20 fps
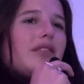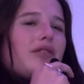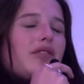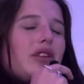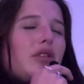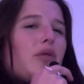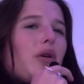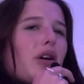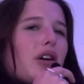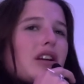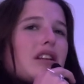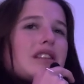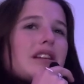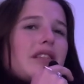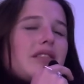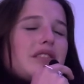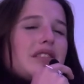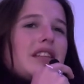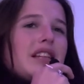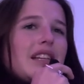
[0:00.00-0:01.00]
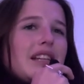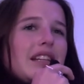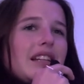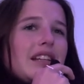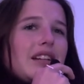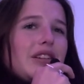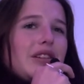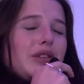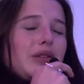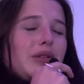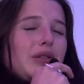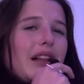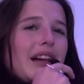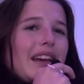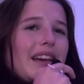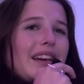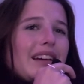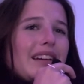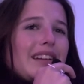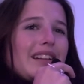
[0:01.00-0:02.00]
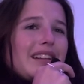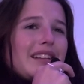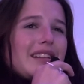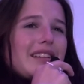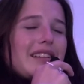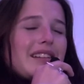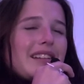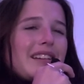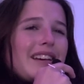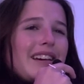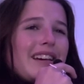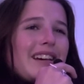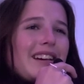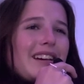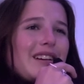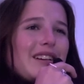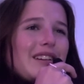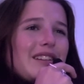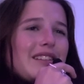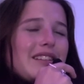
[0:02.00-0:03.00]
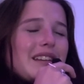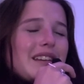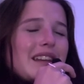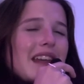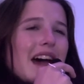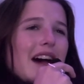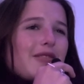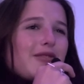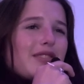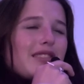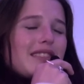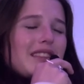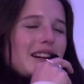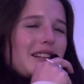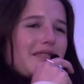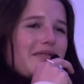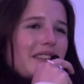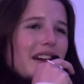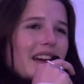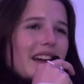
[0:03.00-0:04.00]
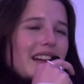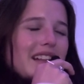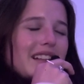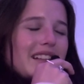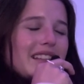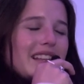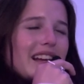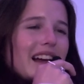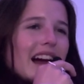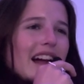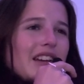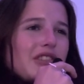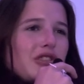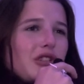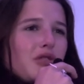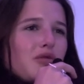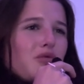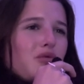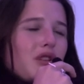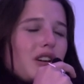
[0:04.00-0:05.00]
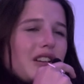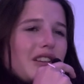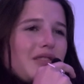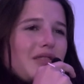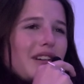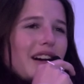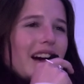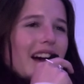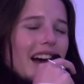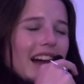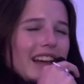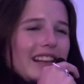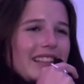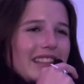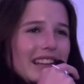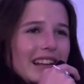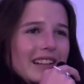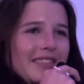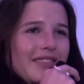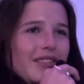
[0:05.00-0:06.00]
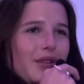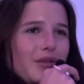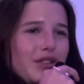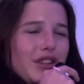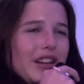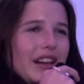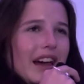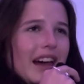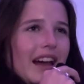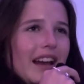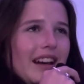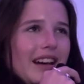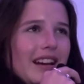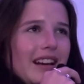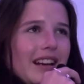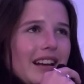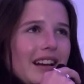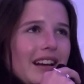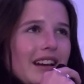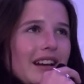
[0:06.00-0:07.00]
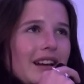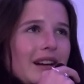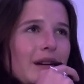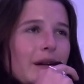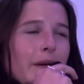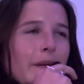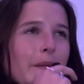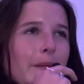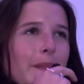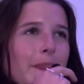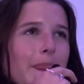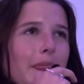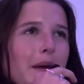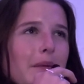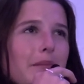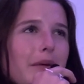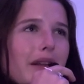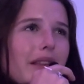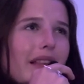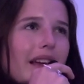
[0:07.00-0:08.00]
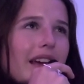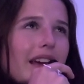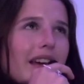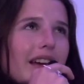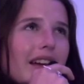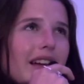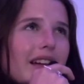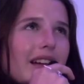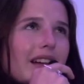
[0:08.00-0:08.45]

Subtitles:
few artists I've seen who like denounce their fans, like, I don't want you guys, like Doja Cat. But like,